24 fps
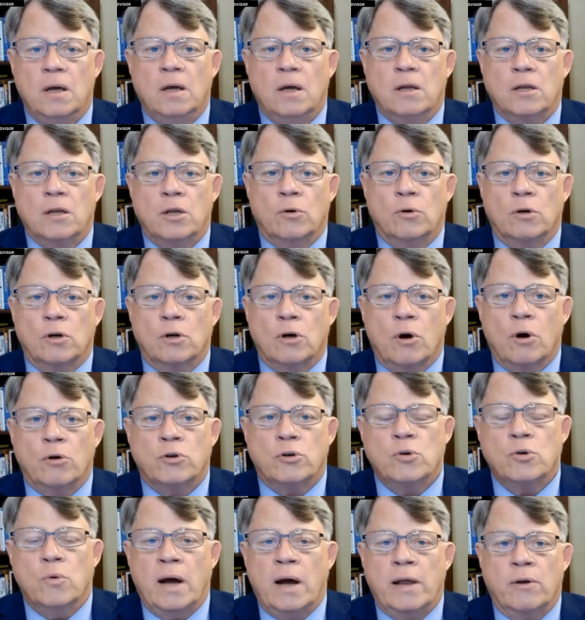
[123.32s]
You could go
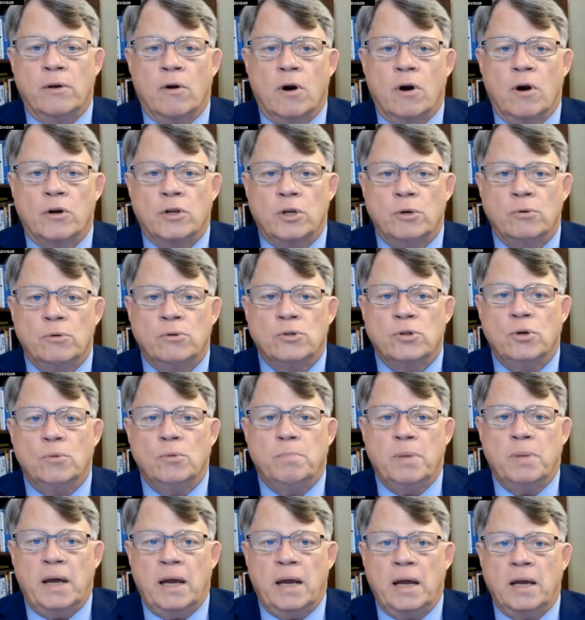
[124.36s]
to either our YouTube
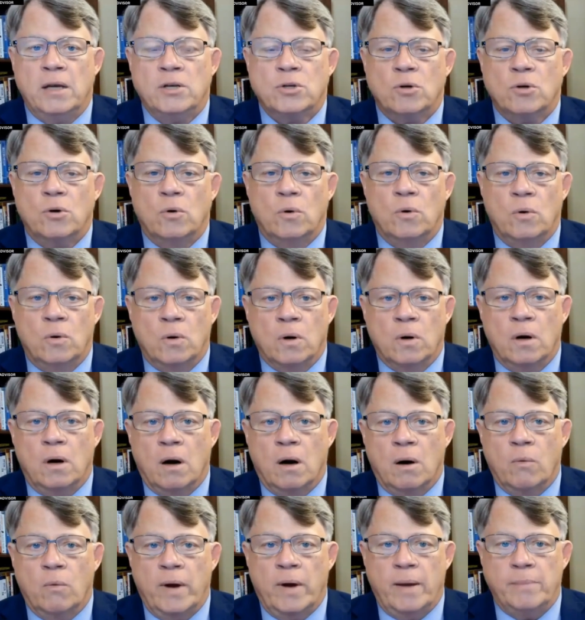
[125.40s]
page or
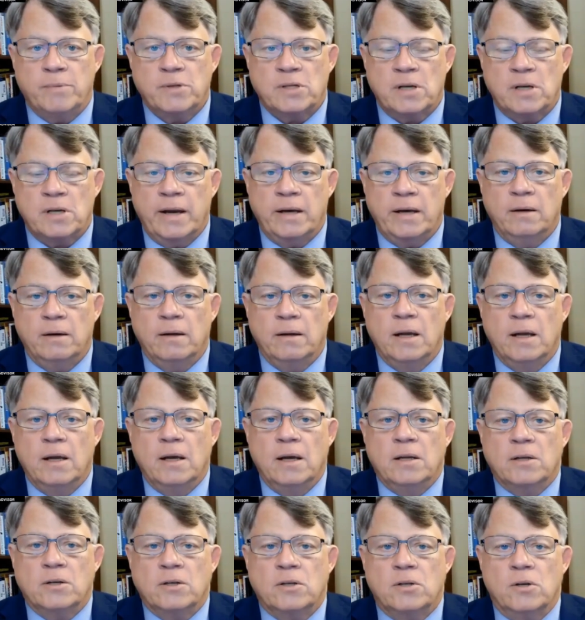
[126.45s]
our website
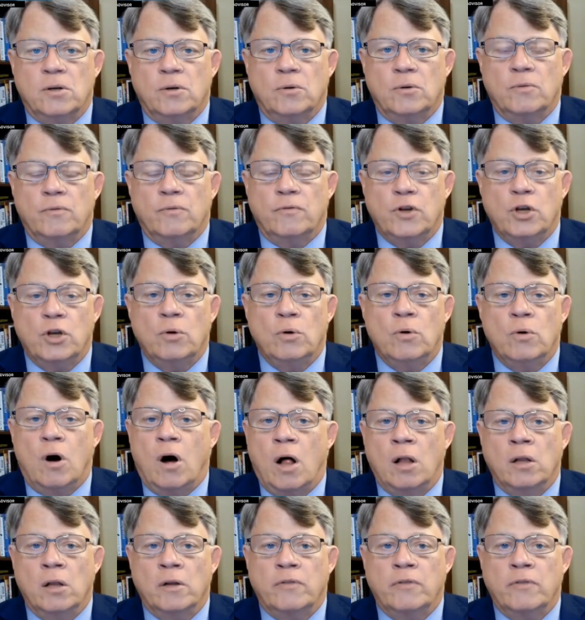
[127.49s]
to view
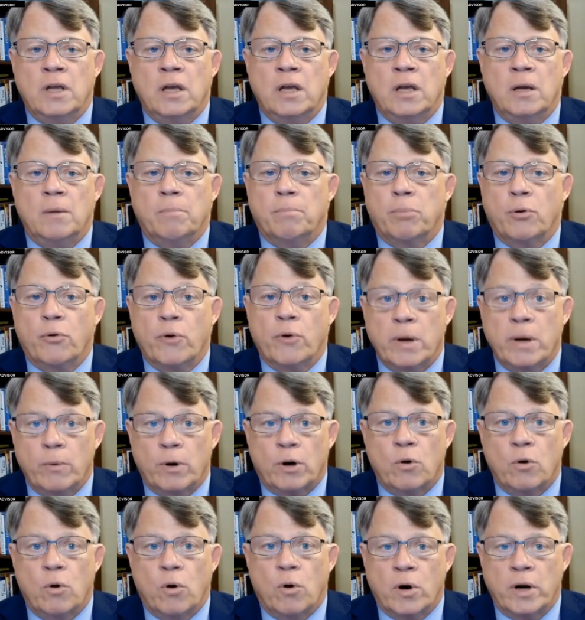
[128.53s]
all of the
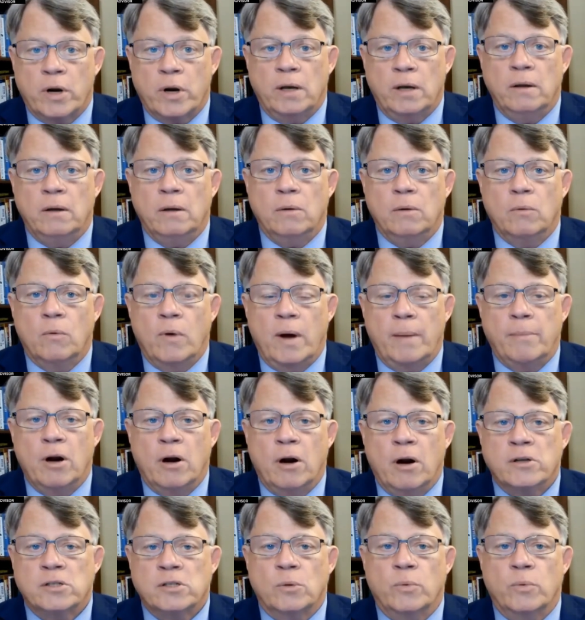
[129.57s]
pre-recorded
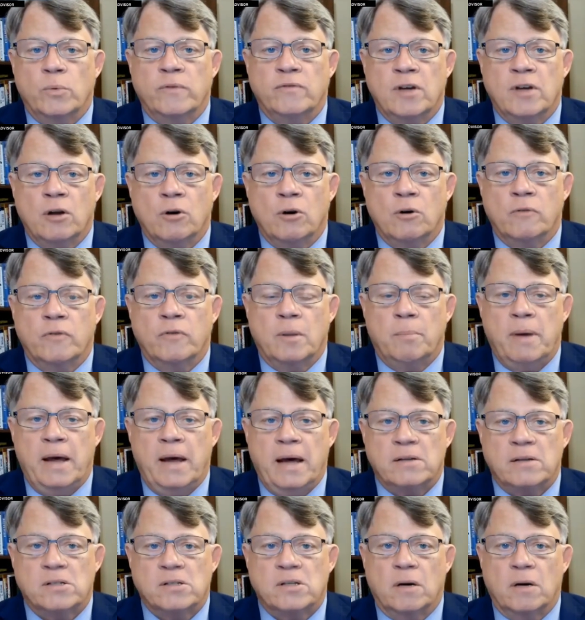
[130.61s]
webinars that we've done over the
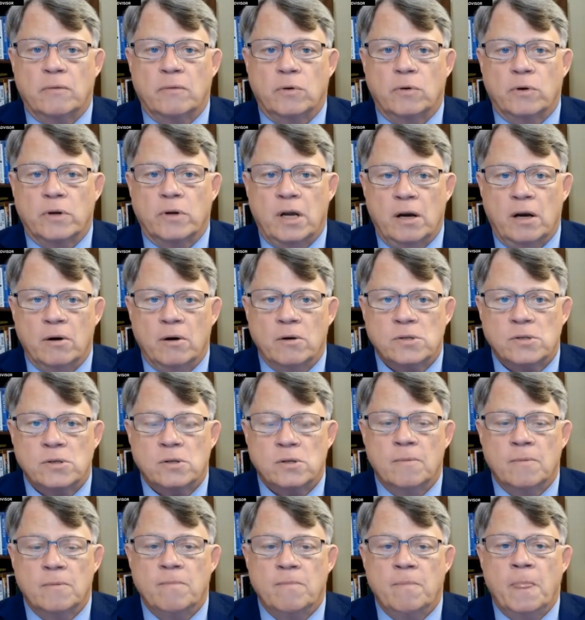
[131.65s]
past several years.
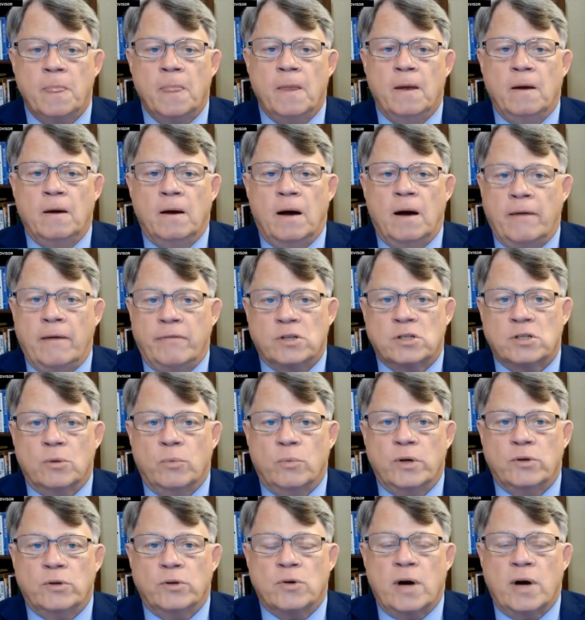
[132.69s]
Obviously,
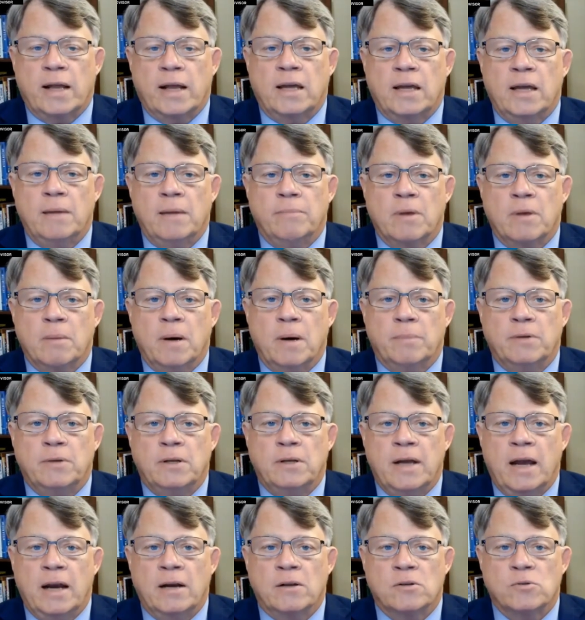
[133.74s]
we try to keep them up to
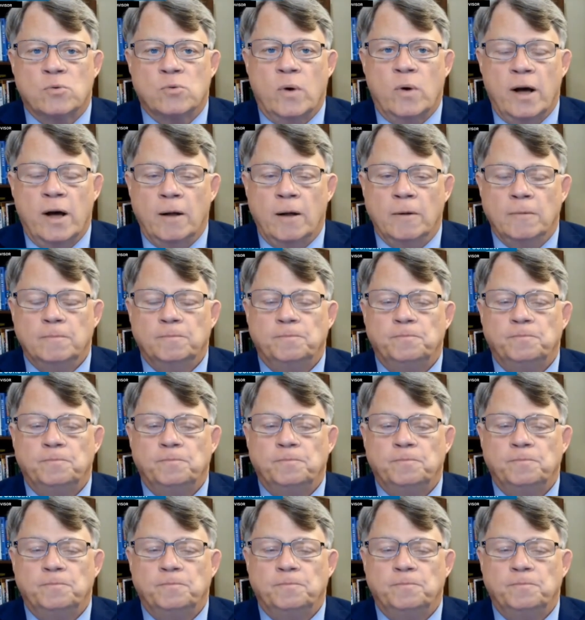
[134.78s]
date as well.